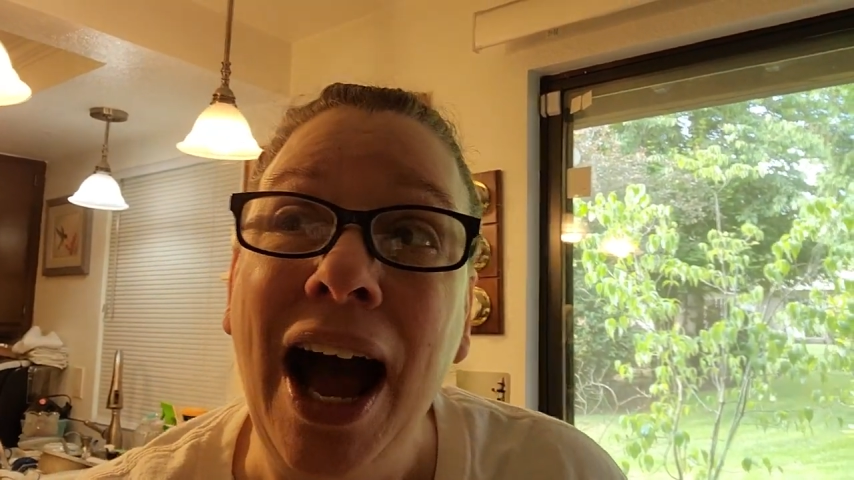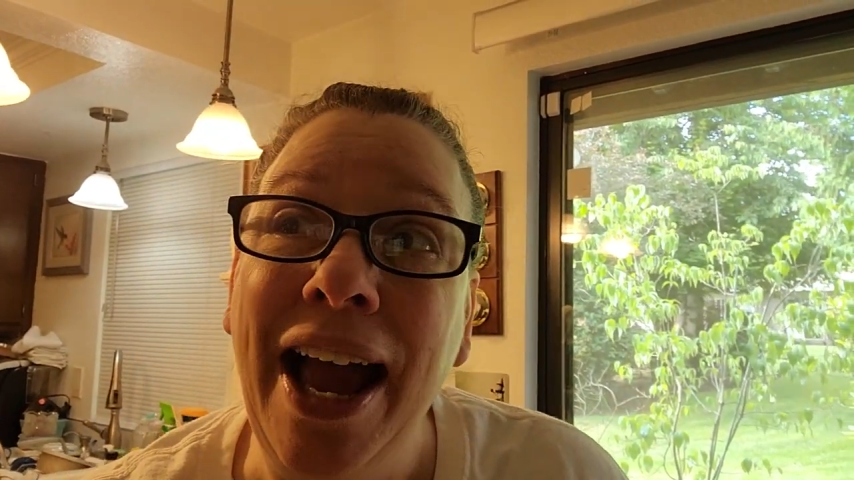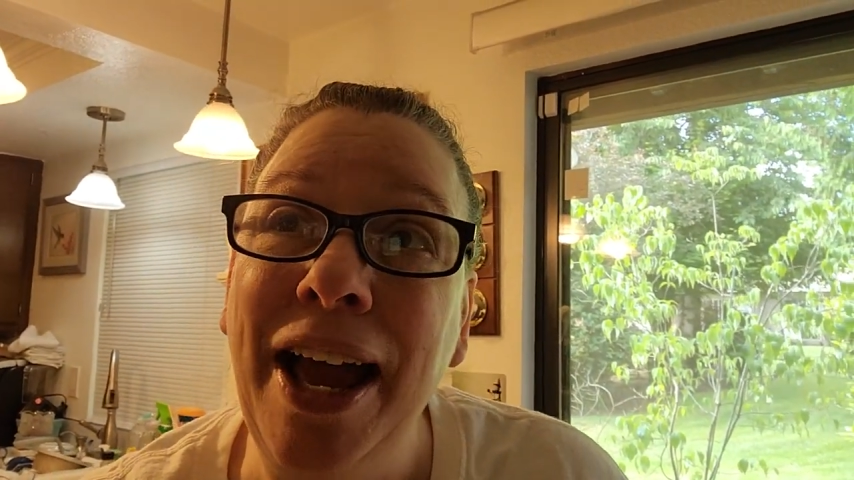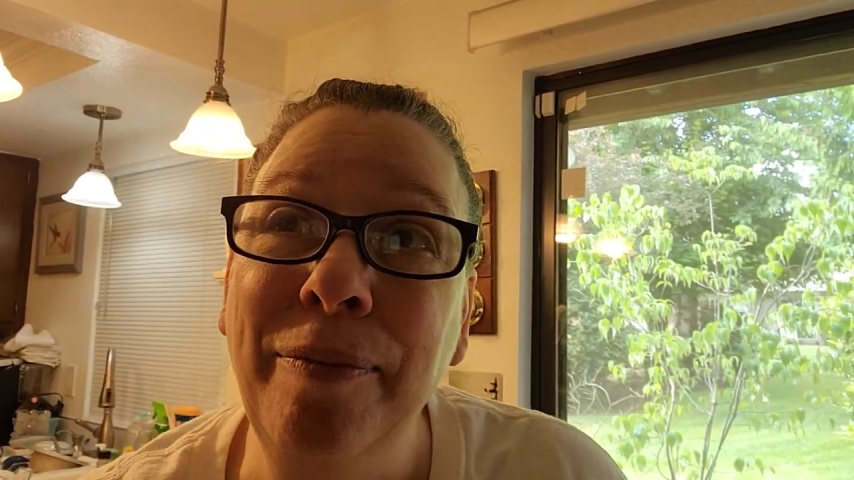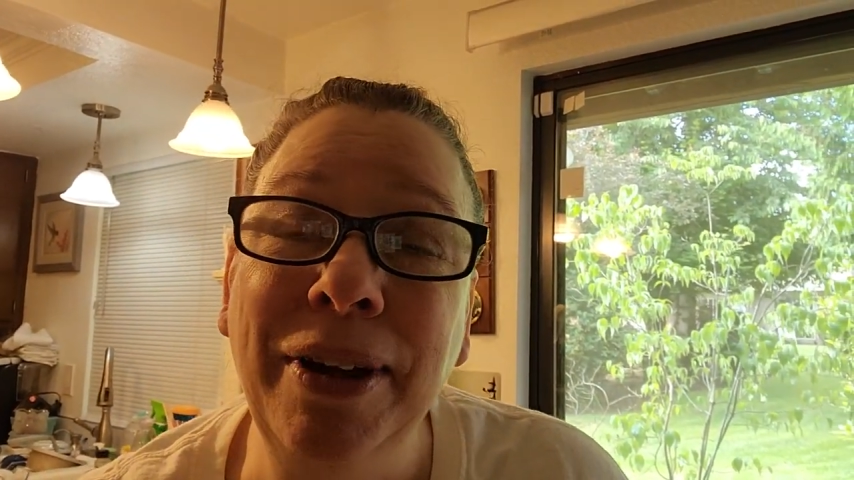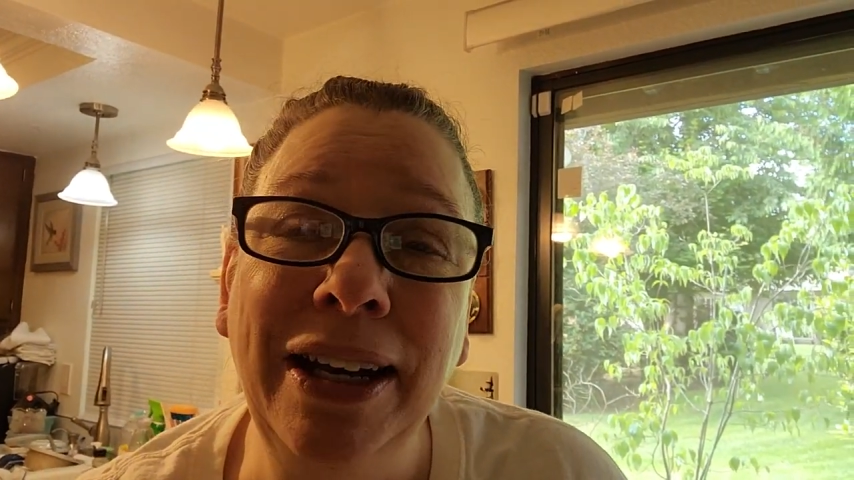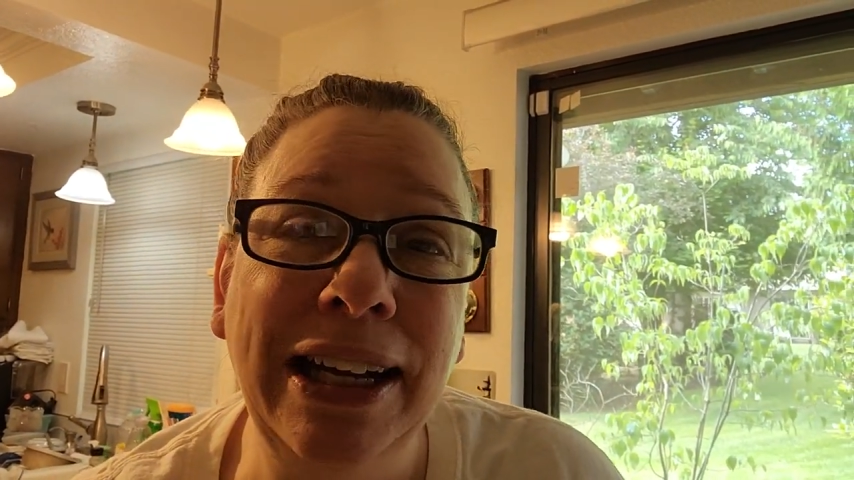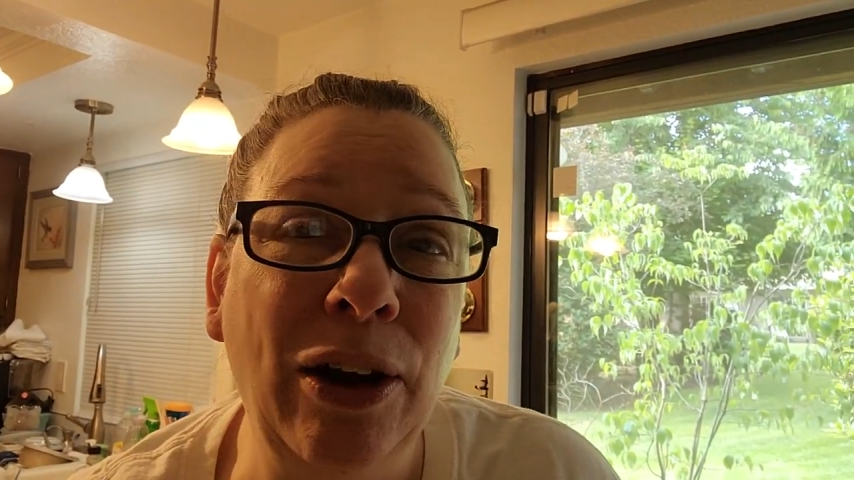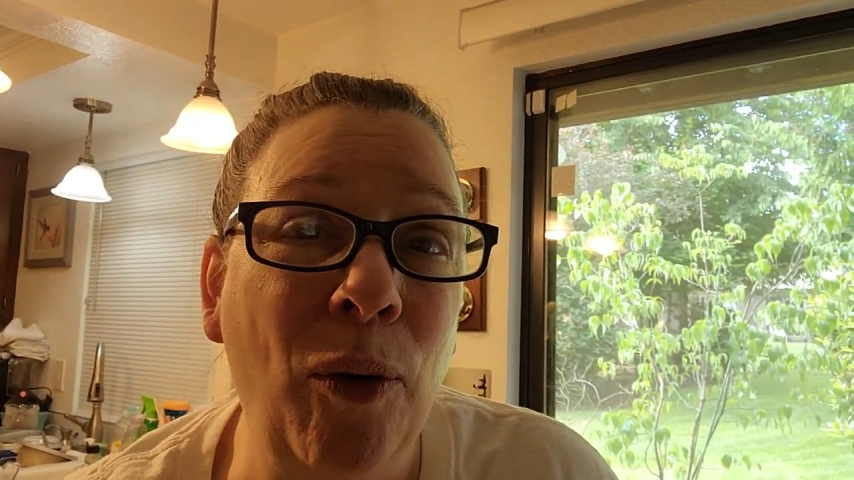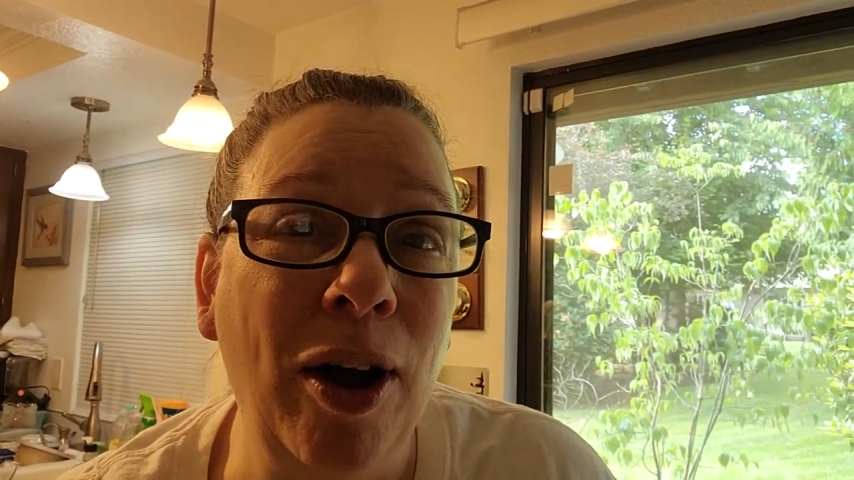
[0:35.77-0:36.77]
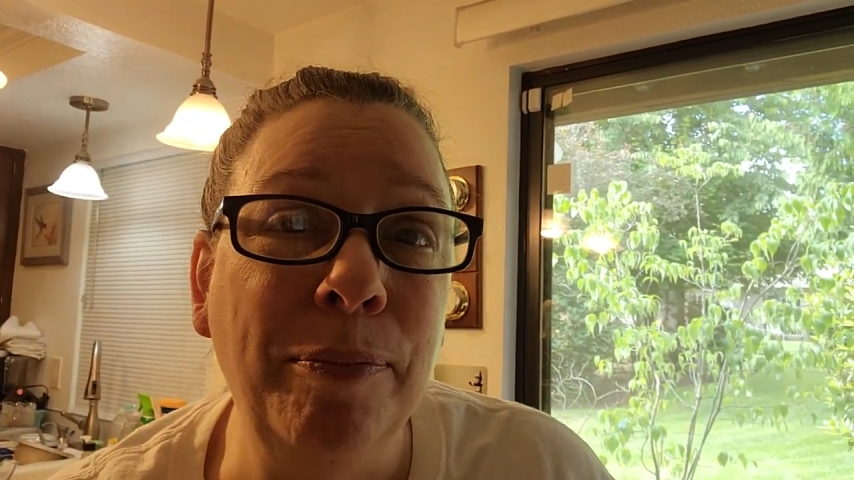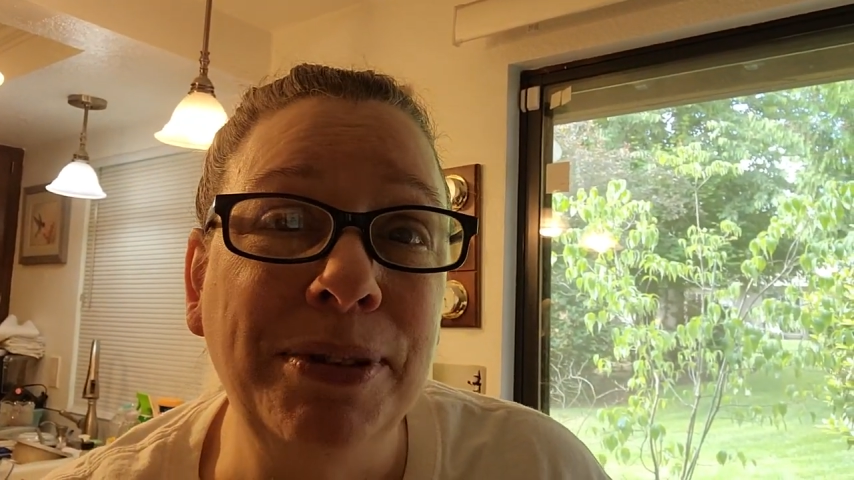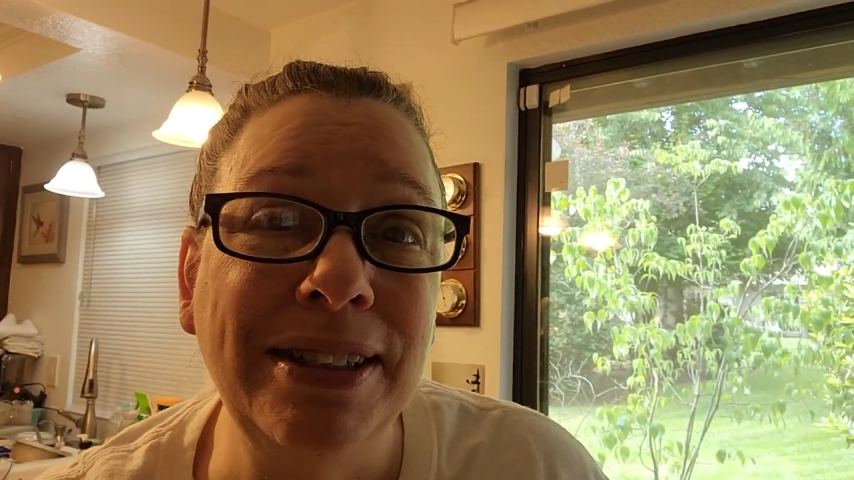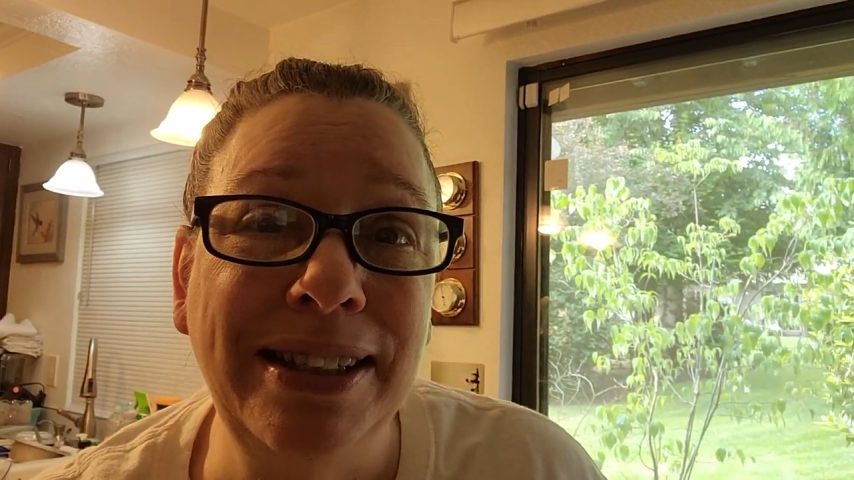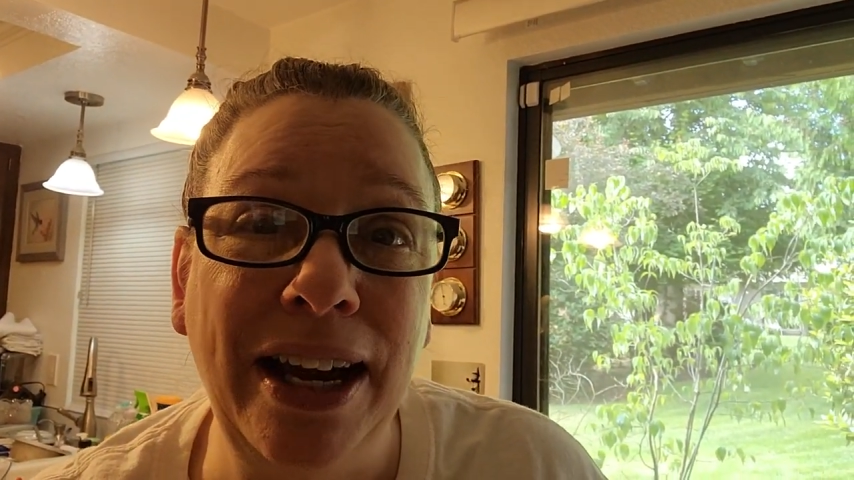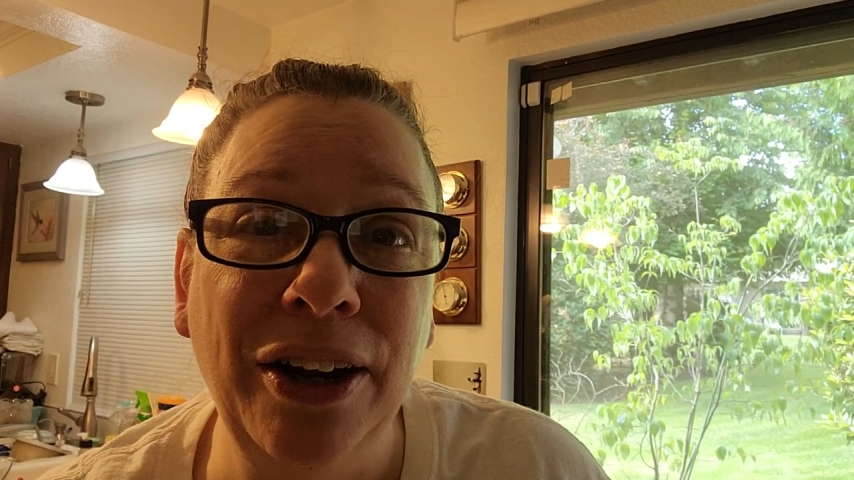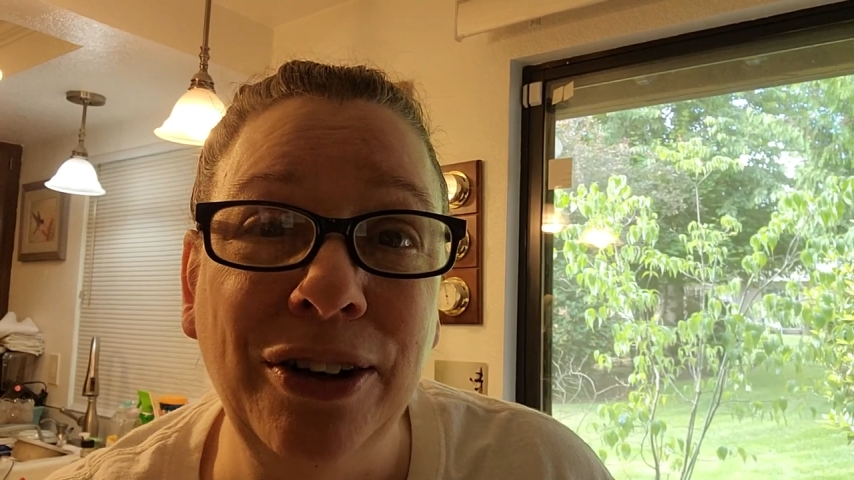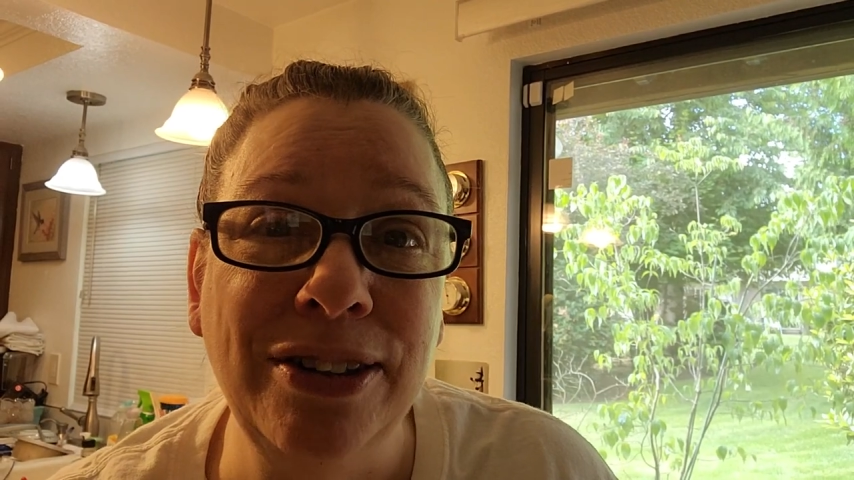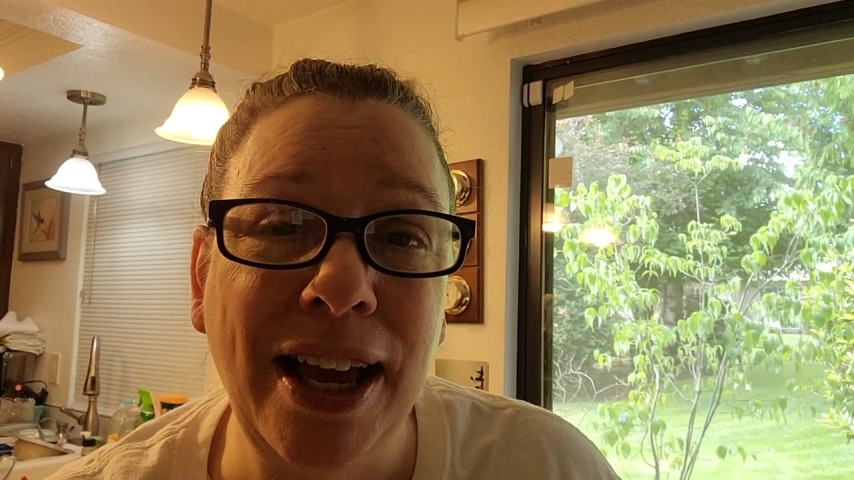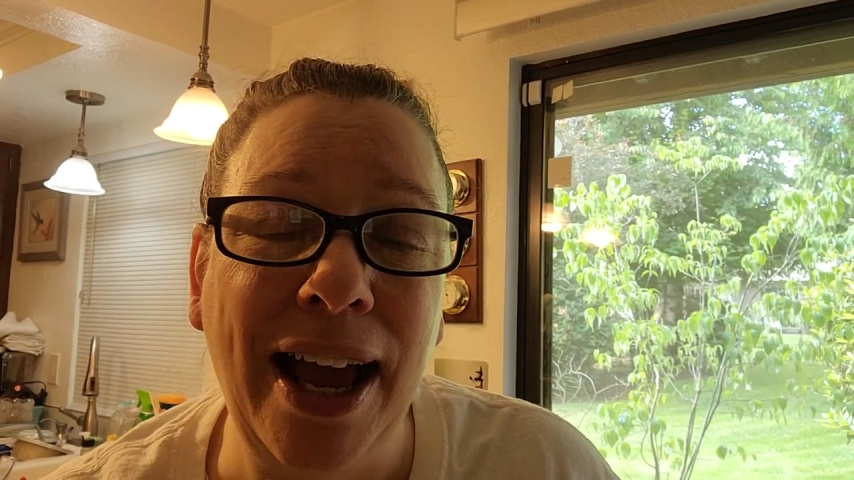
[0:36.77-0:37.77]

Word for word: I am going to go upstairs